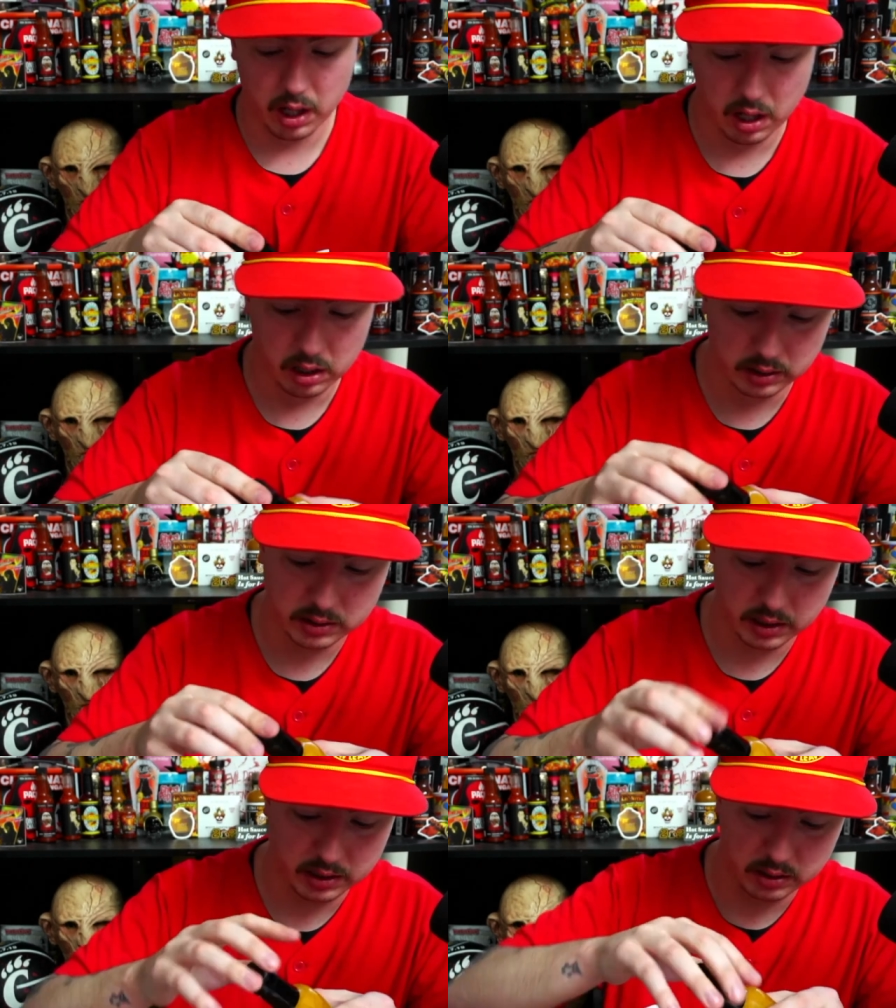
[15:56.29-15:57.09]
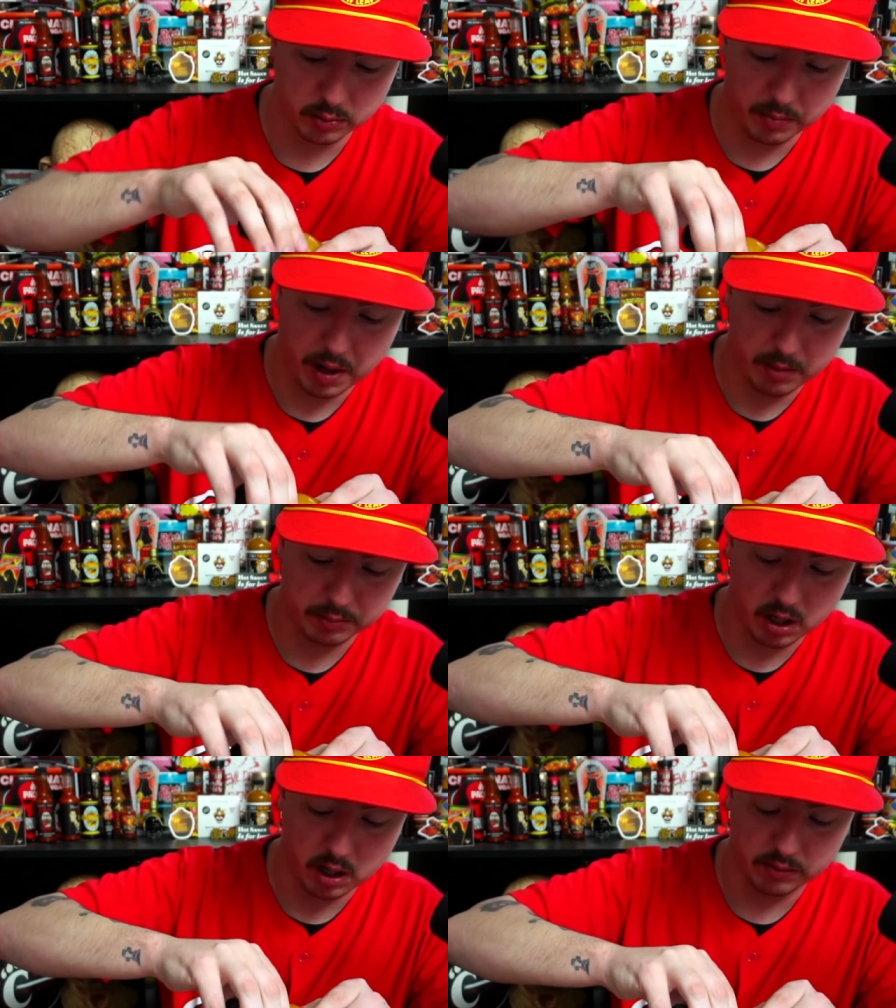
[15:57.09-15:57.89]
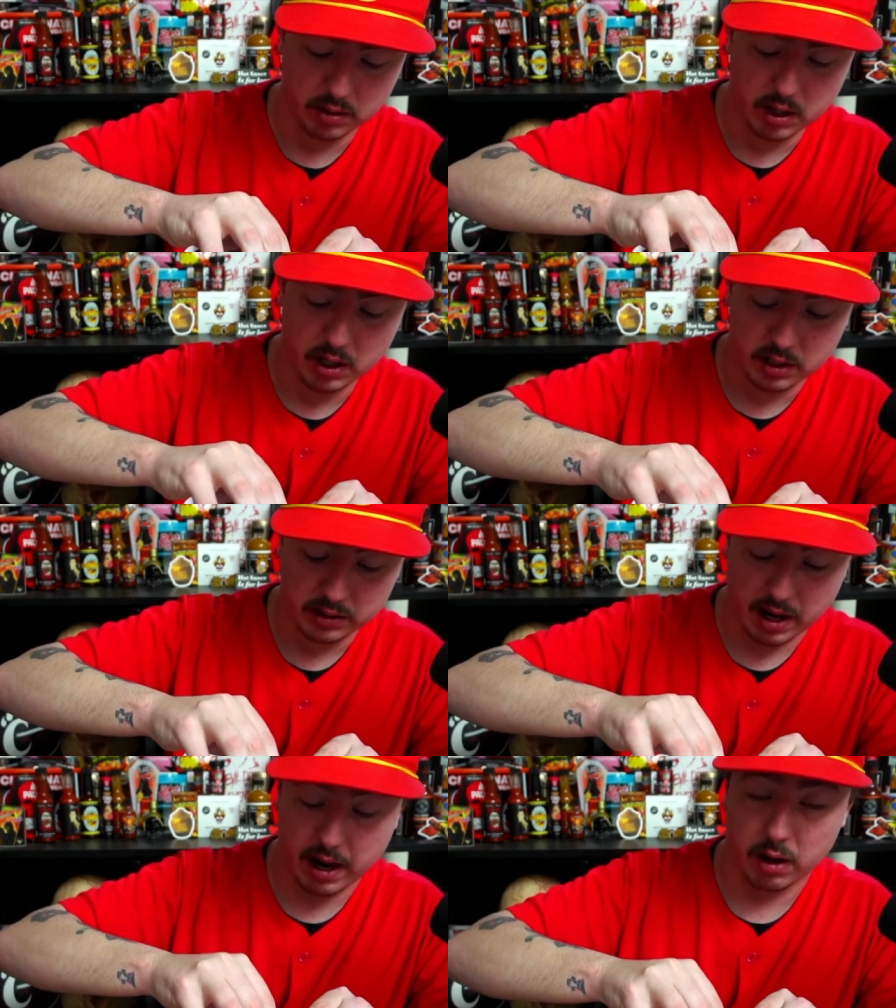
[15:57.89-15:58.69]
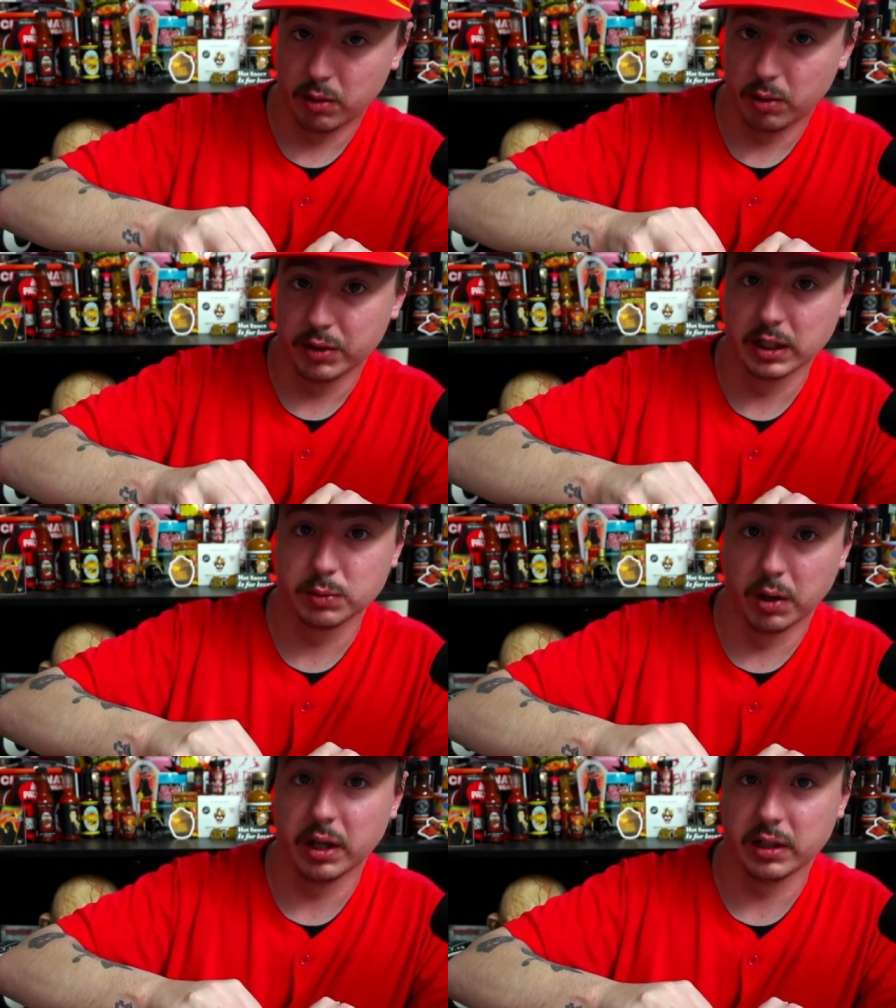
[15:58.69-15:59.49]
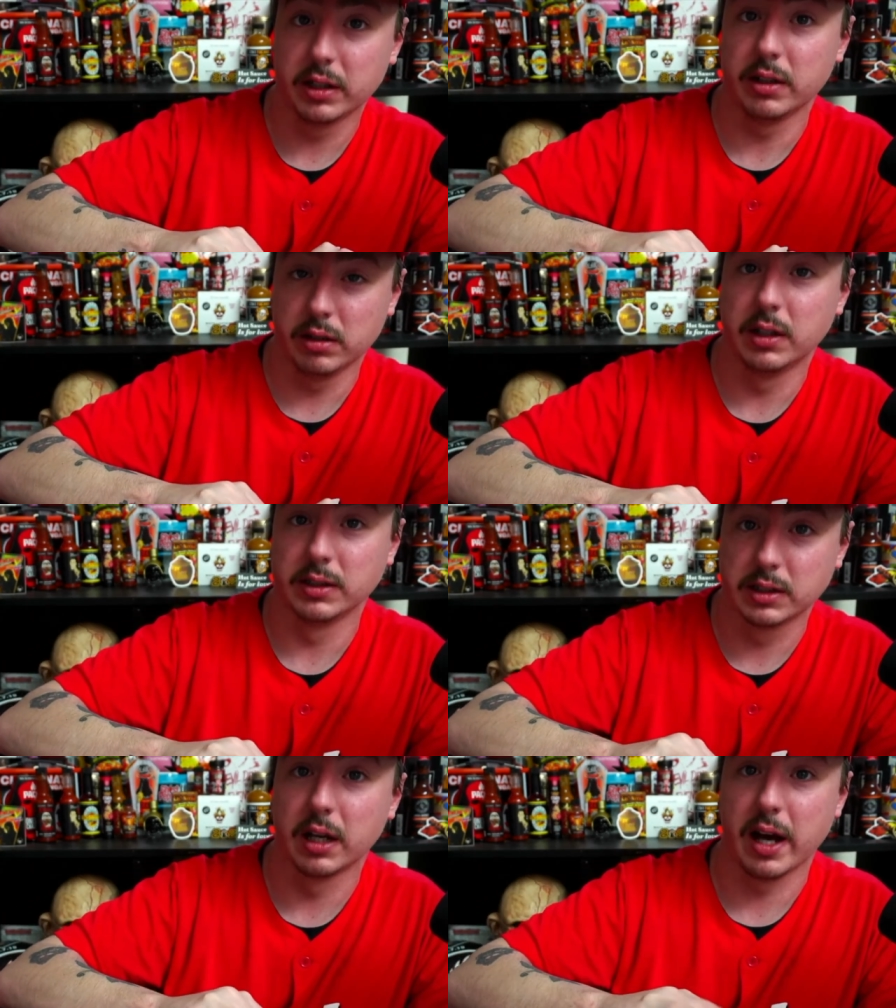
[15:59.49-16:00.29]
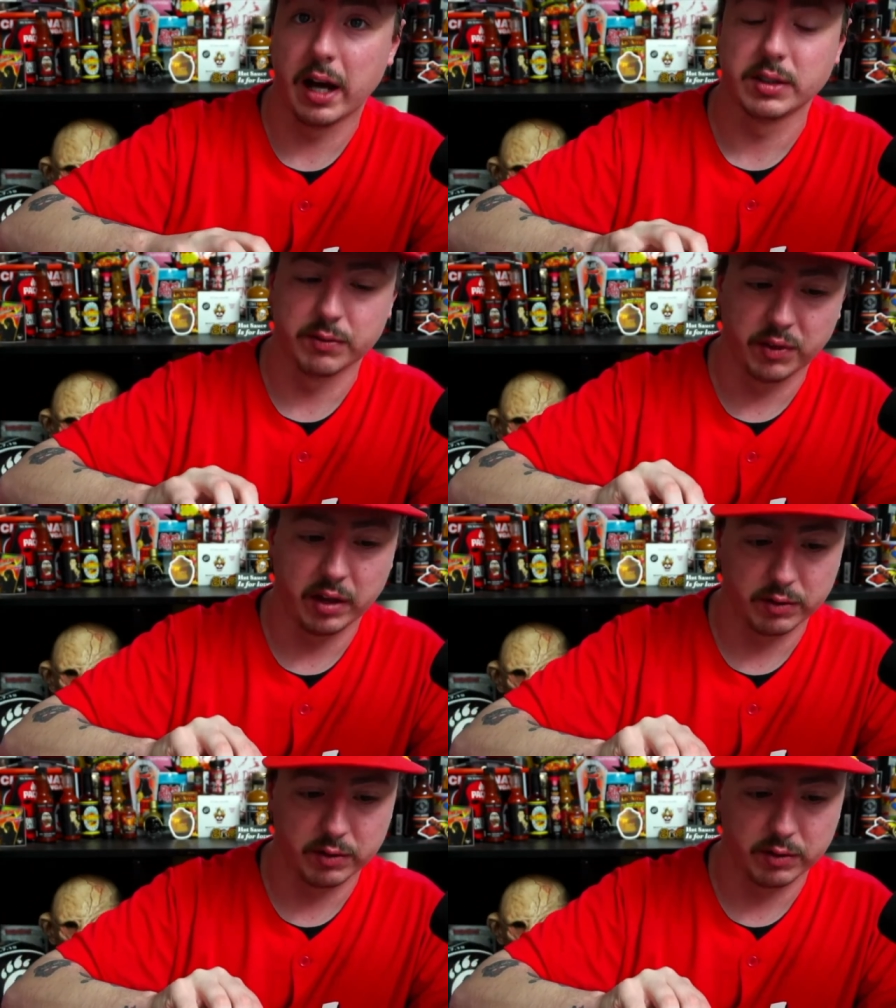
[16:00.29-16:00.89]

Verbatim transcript: let's get this one popped off. Now, this one is going to have some flavor